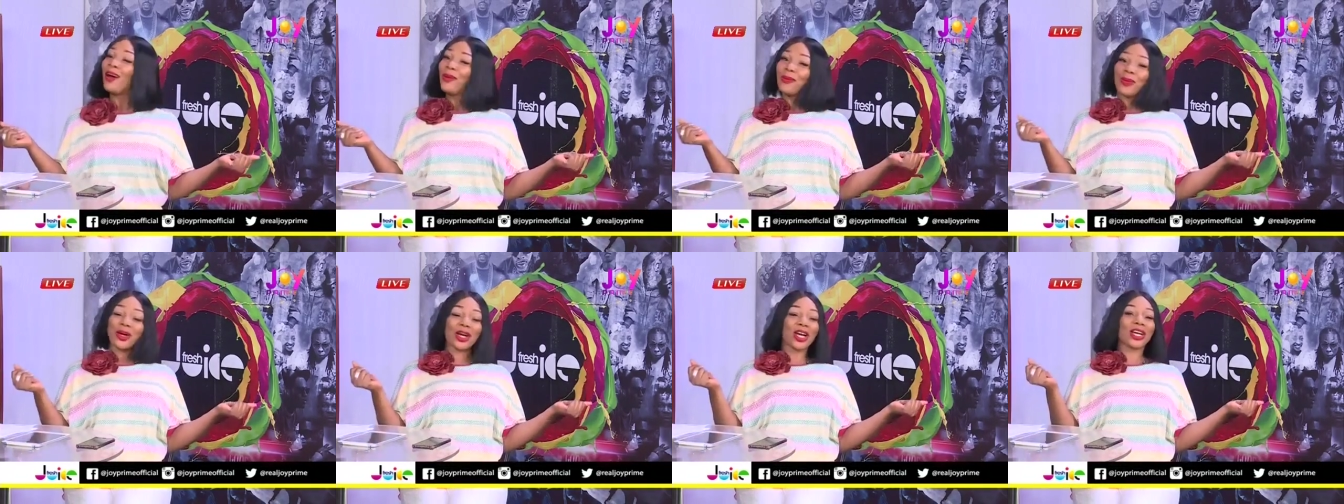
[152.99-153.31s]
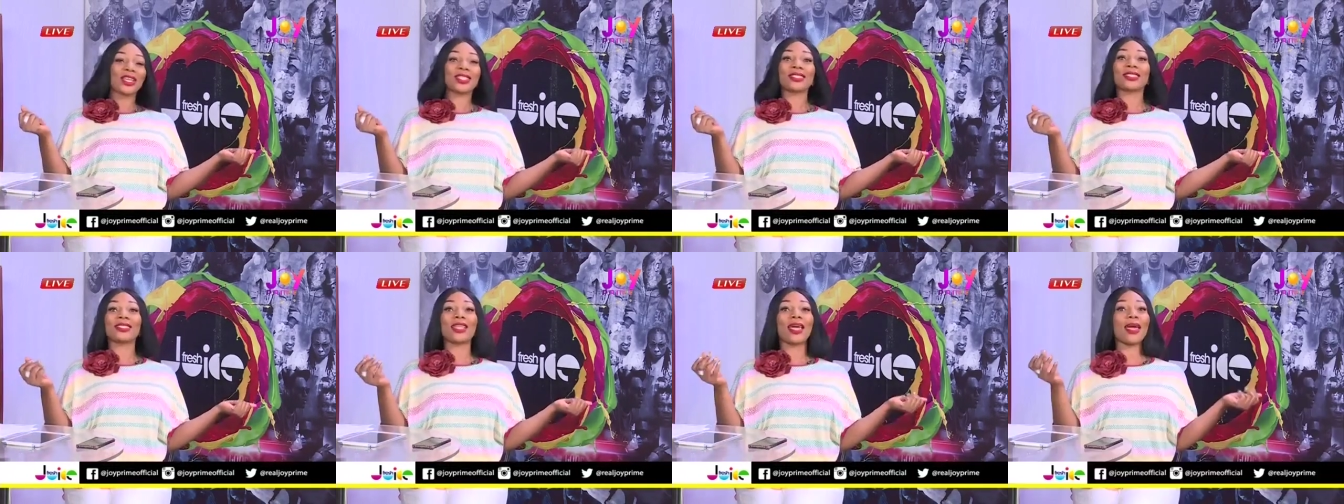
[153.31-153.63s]

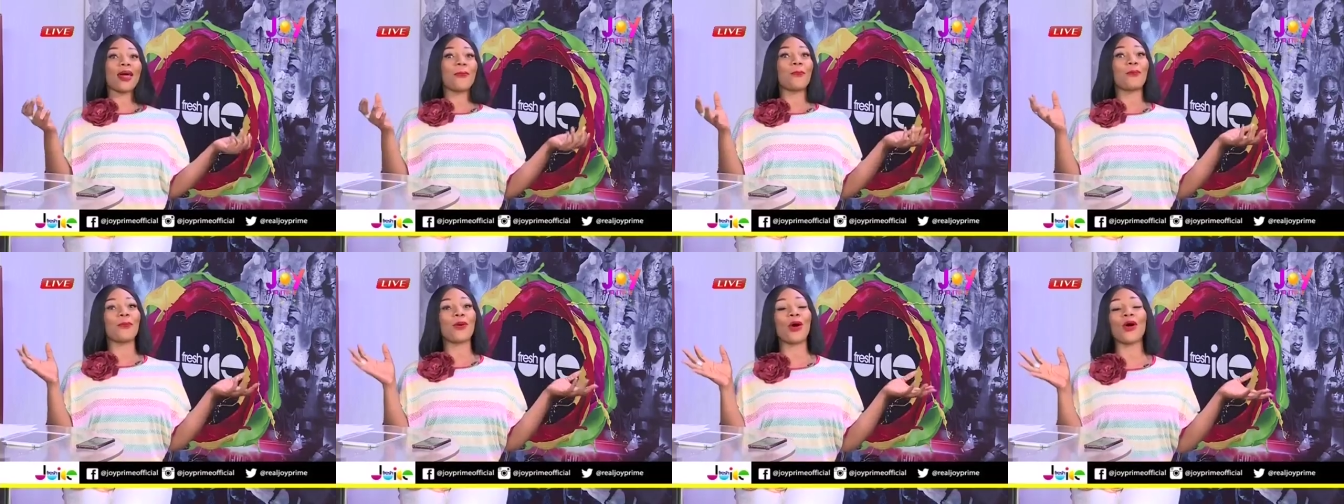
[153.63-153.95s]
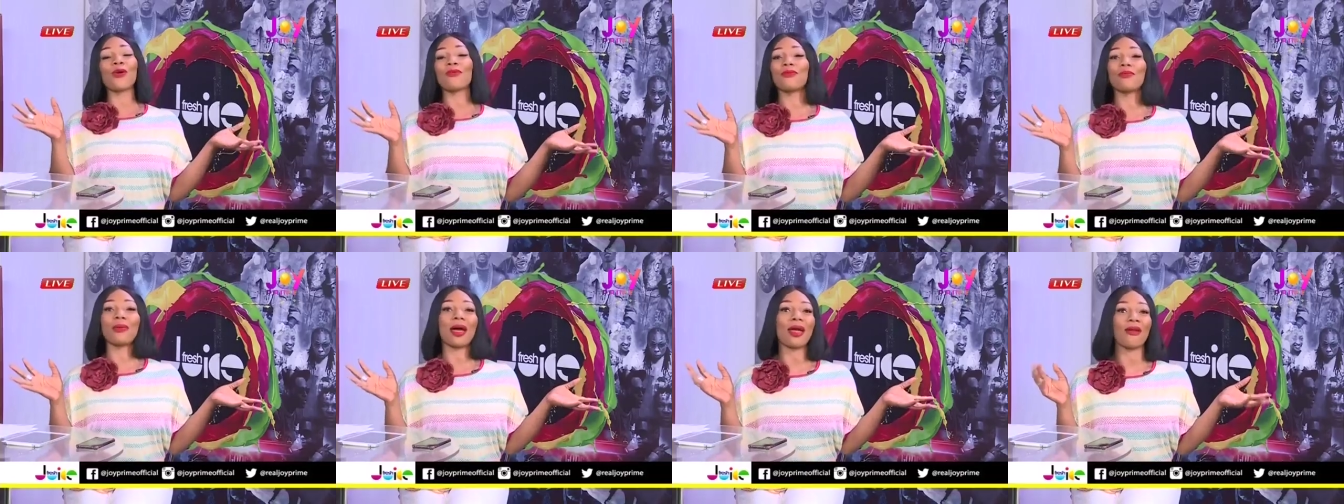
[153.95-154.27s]
Because they're
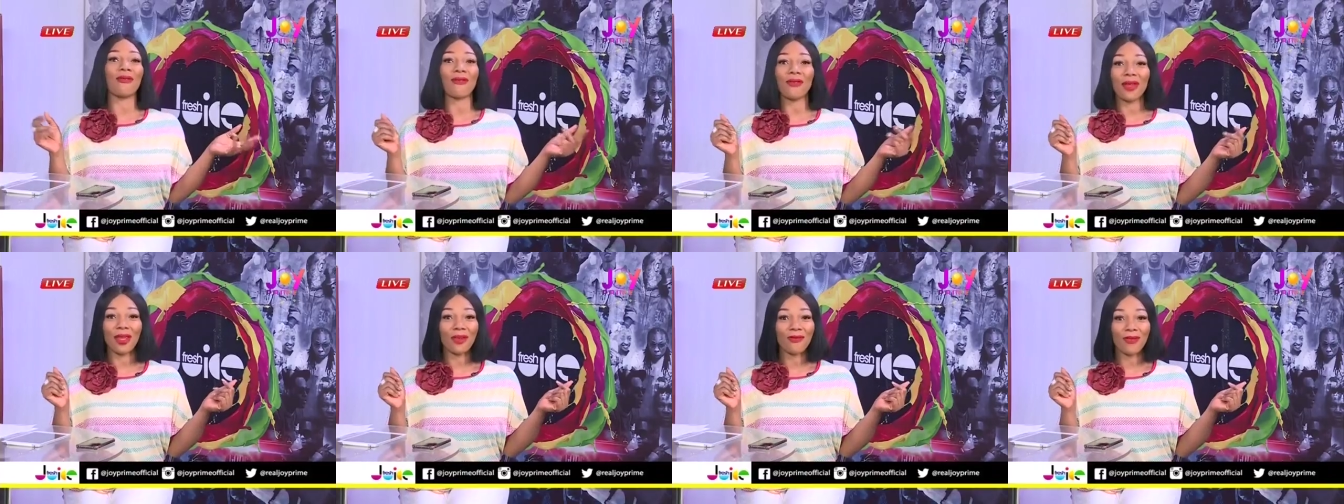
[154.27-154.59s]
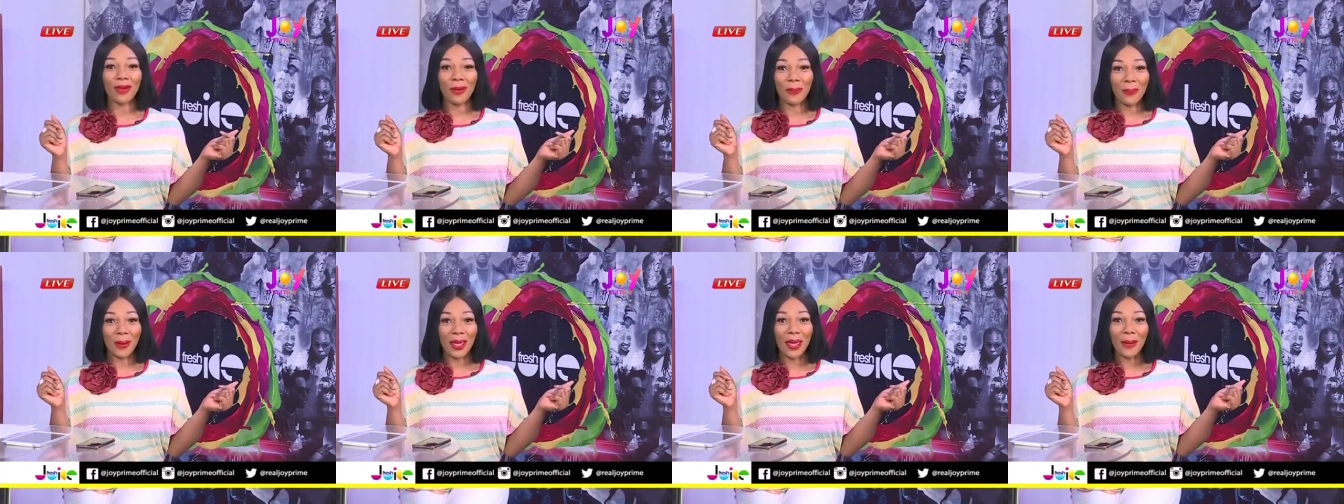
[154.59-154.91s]
both my
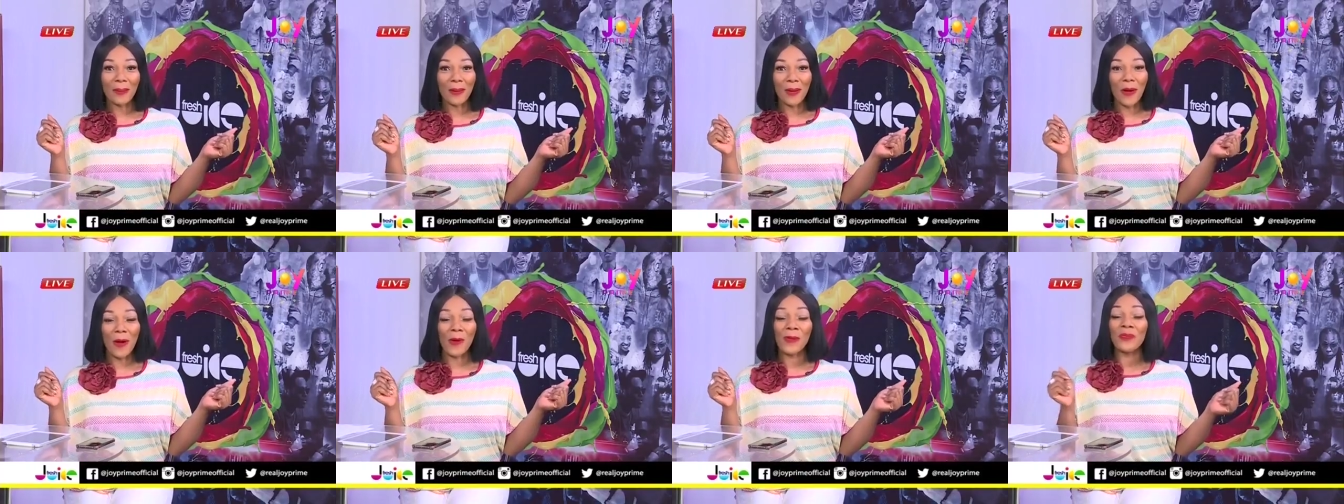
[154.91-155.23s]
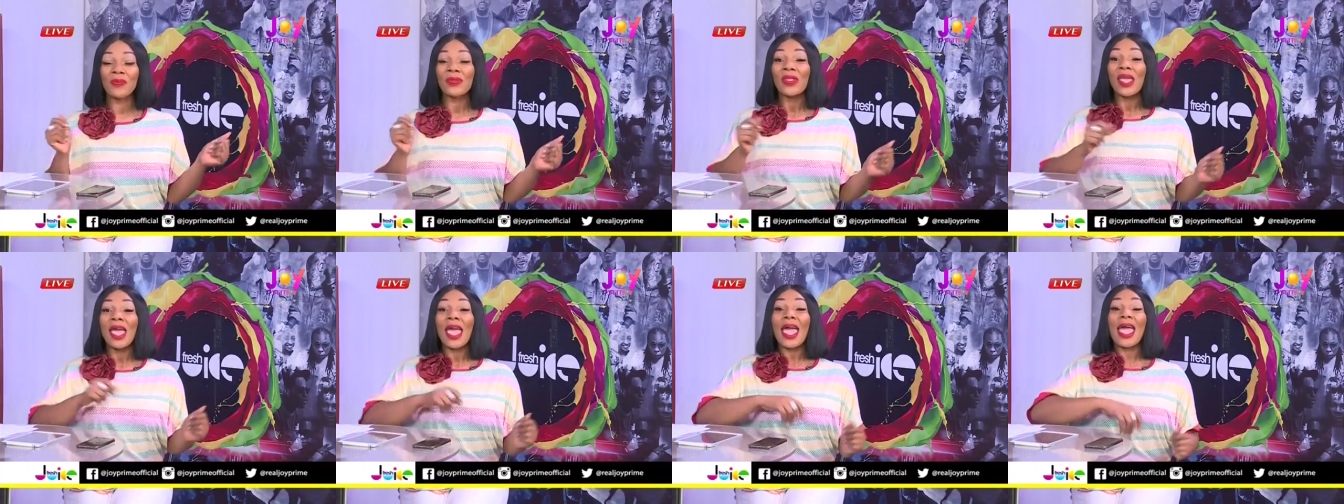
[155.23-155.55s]
favorite
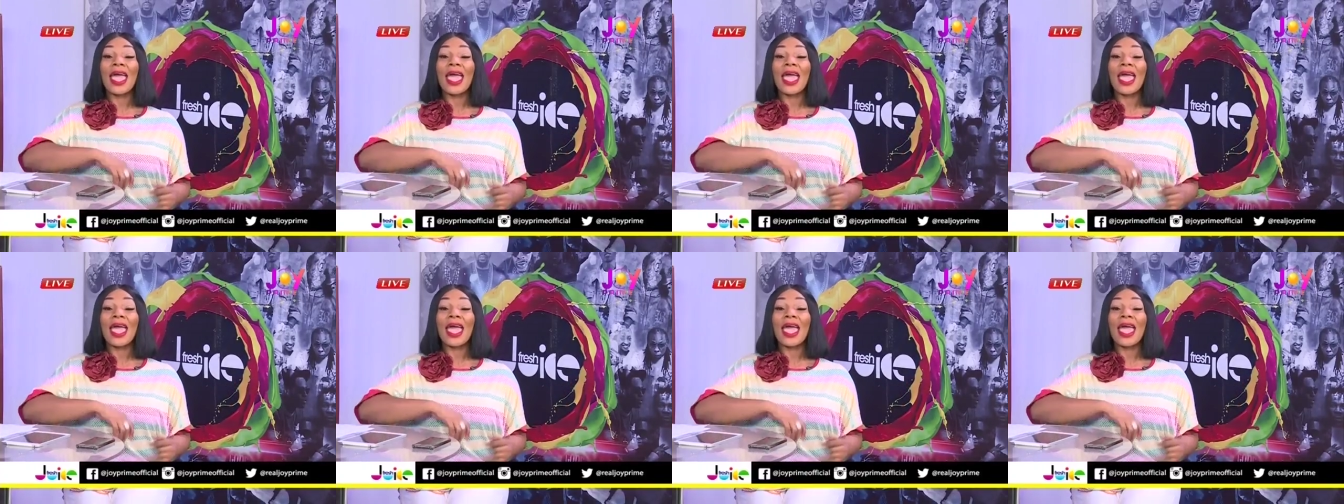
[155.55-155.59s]
people.